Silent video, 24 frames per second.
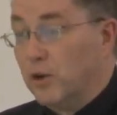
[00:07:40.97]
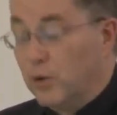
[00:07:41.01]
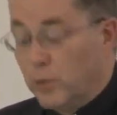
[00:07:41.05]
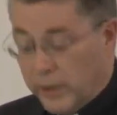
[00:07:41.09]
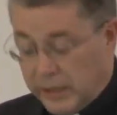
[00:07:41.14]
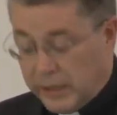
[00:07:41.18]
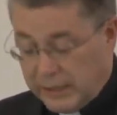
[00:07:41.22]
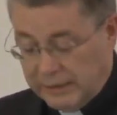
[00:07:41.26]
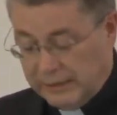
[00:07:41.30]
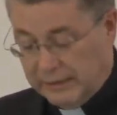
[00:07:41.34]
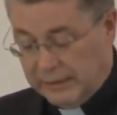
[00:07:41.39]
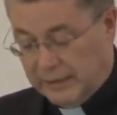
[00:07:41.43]

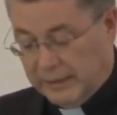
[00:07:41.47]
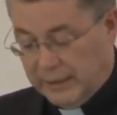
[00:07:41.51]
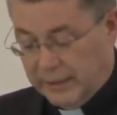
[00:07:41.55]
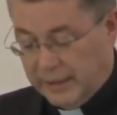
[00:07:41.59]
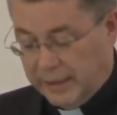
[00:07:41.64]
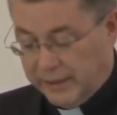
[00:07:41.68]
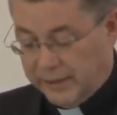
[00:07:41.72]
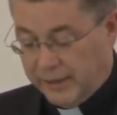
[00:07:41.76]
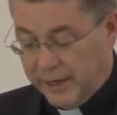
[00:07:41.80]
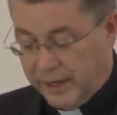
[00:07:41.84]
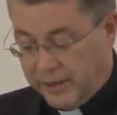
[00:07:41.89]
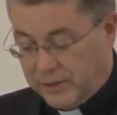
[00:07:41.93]
Louis
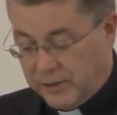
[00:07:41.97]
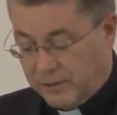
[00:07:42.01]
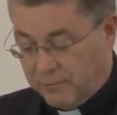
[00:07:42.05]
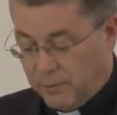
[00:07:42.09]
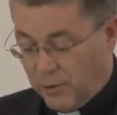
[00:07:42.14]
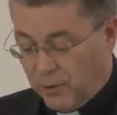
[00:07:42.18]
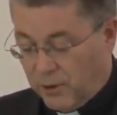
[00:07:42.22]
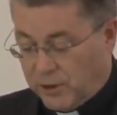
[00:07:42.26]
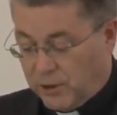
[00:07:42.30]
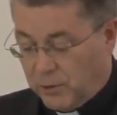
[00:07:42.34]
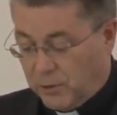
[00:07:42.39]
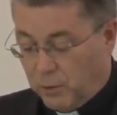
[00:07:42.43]
in
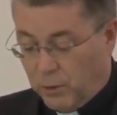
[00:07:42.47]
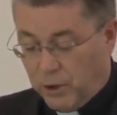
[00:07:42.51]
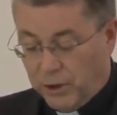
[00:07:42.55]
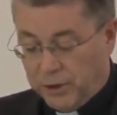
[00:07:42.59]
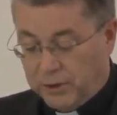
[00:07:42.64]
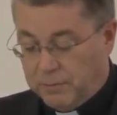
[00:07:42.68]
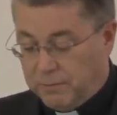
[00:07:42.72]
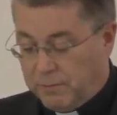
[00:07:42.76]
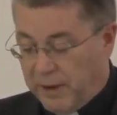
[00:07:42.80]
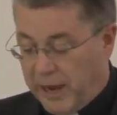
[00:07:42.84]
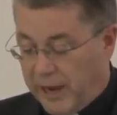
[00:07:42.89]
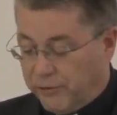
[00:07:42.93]

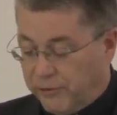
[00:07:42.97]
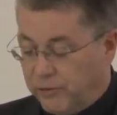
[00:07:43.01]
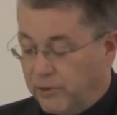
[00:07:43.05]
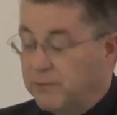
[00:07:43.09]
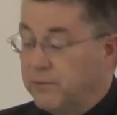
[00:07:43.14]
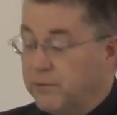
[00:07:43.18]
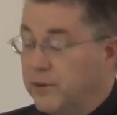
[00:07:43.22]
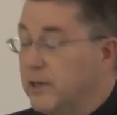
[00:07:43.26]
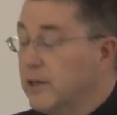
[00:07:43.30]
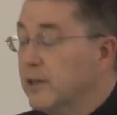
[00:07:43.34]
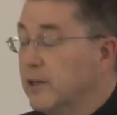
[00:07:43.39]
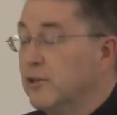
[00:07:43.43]
1841,
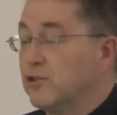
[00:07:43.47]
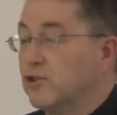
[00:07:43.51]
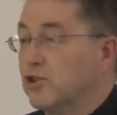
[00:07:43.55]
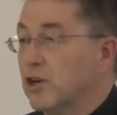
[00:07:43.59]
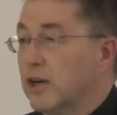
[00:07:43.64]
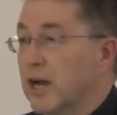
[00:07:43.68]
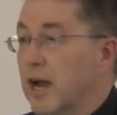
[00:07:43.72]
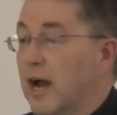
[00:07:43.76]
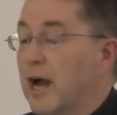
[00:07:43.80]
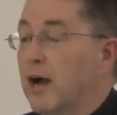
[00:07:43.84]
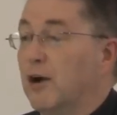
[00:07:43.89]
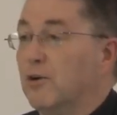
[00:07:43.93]
Patrick Feehan,
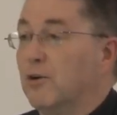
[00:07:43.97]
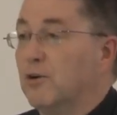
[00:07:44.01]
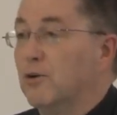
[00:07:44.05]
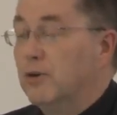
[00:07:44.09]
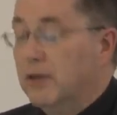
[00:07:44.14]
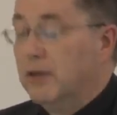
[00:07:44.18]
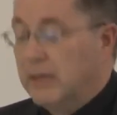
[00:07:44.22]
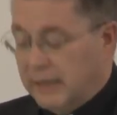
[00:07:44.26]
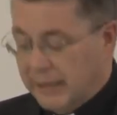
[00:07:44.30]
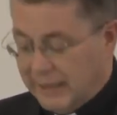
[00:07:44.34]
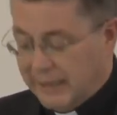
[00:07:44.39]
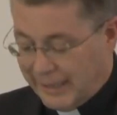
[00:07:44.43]

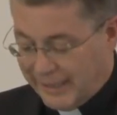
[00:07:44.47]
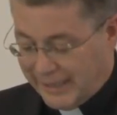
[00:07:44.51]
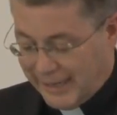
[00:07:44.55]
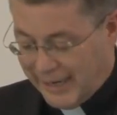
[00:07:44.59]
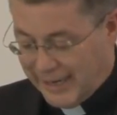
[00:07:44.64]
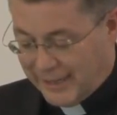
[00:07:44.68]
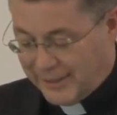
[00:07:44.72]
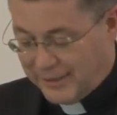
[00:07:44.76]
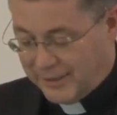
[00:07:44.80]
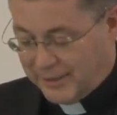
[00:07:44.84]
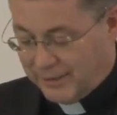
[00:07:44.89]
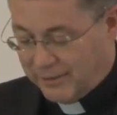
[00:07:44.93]
Chicago in
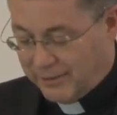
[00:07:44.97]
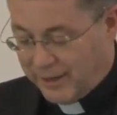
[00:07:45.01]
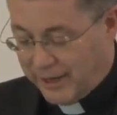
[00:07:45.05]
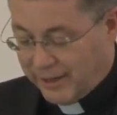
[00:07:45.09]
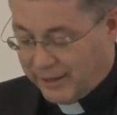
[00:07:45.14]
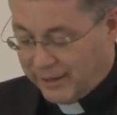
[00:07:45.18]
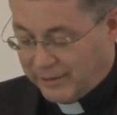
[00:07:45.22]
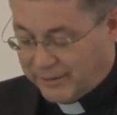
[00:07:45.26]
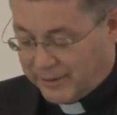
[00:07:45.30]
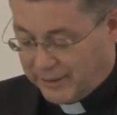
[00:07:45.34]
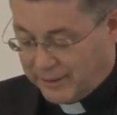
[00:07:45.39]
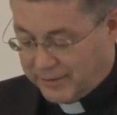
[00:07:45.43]

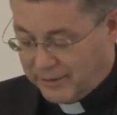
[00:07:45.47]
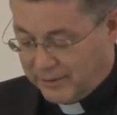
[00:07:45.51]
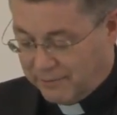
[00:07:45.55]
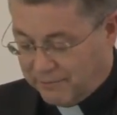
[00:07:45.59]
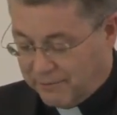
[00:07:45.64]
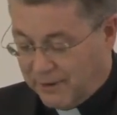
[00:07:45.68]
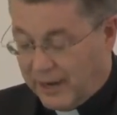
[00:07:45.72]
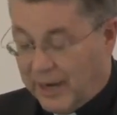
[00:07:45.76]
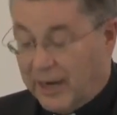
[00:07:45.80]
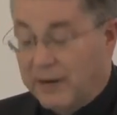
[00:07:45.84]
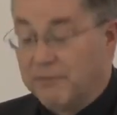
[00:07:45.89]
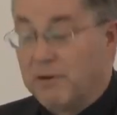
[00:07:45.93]

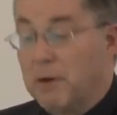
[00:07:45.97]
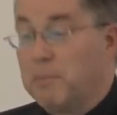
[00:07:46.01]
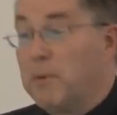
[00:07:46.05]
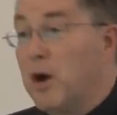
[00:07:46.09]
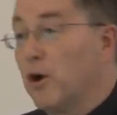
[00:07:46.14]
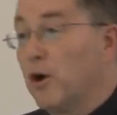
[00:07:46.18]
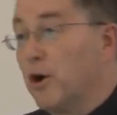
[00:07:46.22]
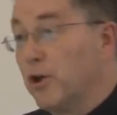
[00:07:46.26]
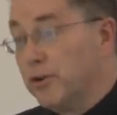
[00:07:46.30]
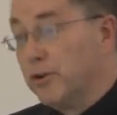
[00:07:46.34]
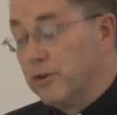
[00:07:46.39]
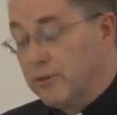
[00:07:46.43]
1865,
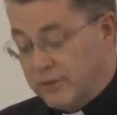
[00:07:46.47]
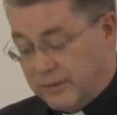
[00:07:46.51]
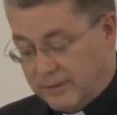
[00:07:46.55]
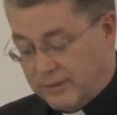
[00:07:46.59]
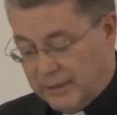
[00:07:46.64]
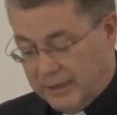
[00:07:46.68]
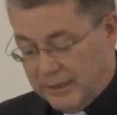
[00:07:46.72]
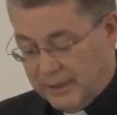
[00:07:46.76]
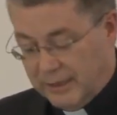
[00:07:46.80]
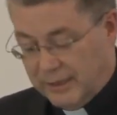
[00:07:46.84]
among others.